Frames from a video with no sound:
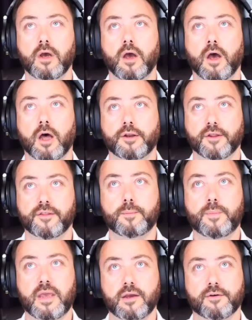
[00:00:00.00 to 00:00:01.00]
another
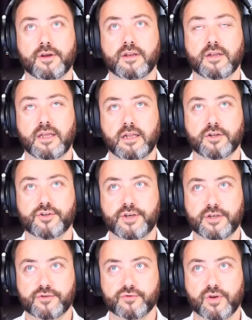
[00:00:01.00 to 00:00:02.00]
period in English
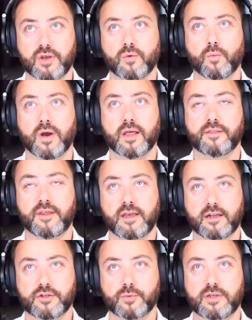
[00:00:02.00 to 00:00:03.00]
history where the
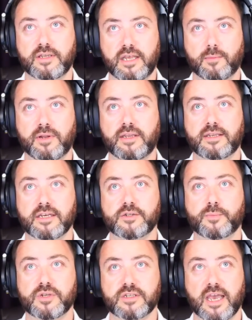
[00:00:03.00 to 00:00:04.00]
English were deeply
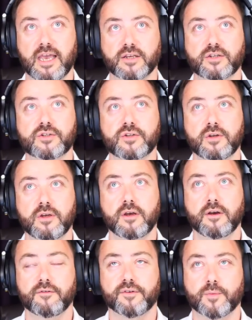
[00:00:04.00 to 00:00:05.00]
dispossessed
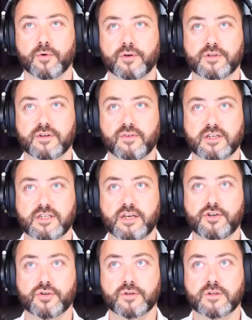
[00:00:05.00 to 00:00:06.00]
from their own
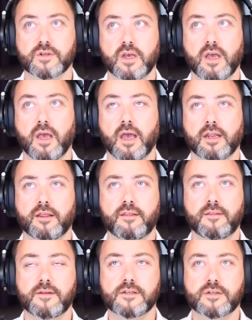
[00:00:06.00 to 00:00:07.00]
civilizations. And I
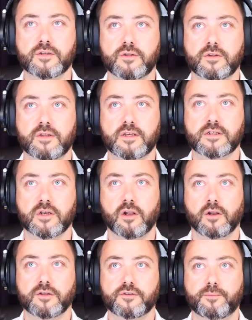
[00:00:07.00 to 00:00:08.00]
think there's a
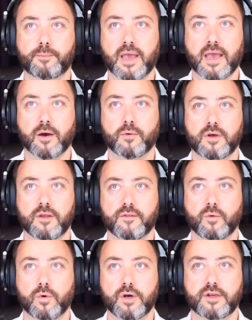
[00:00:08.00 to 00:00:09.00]
lot of power in
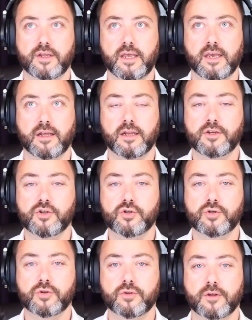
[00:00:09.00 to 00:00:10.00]
the word
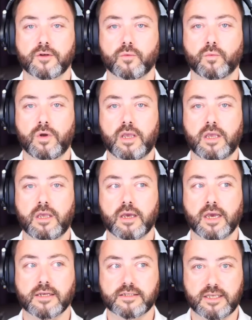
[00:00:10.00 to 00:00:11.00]
English that we
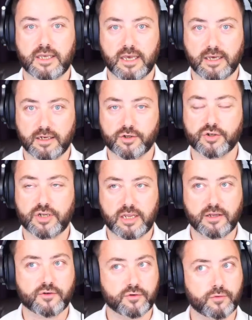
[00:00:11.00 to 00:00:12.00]
as the English
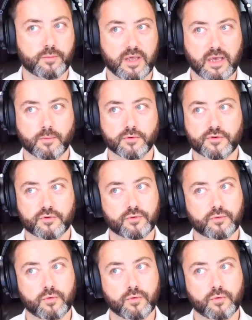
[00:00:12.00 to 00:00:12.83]
need to be able to